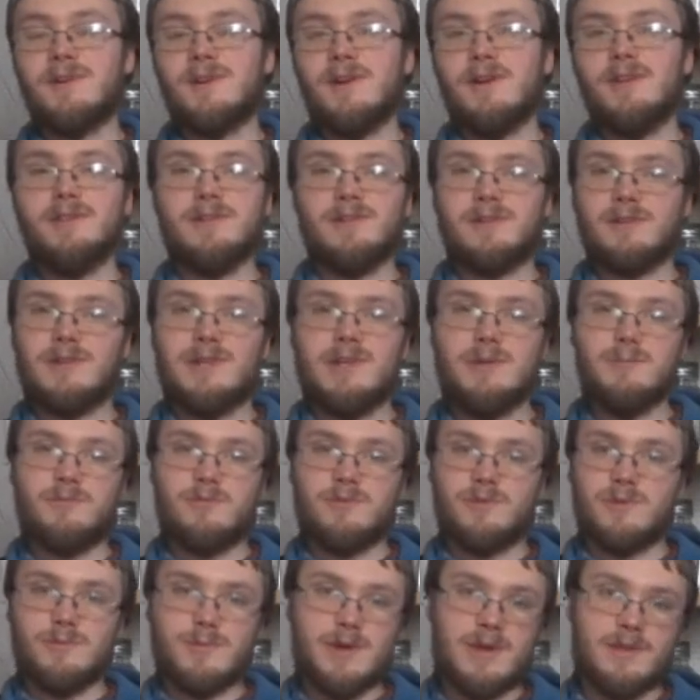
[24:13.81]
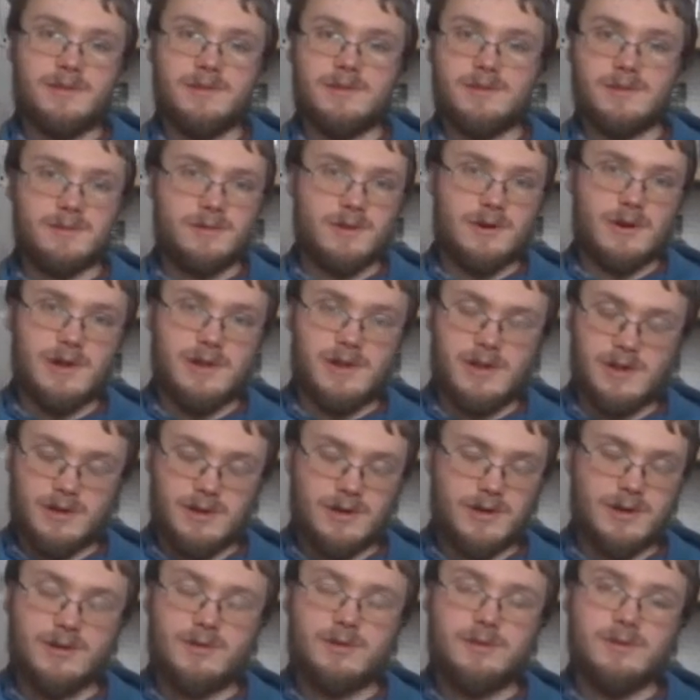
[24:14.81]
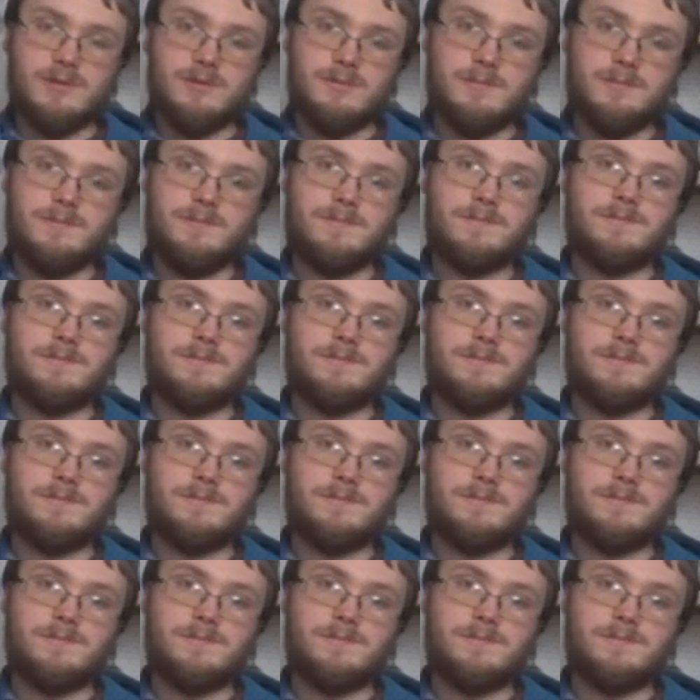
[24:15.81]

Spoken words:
and they'll keep for months or a year or 2.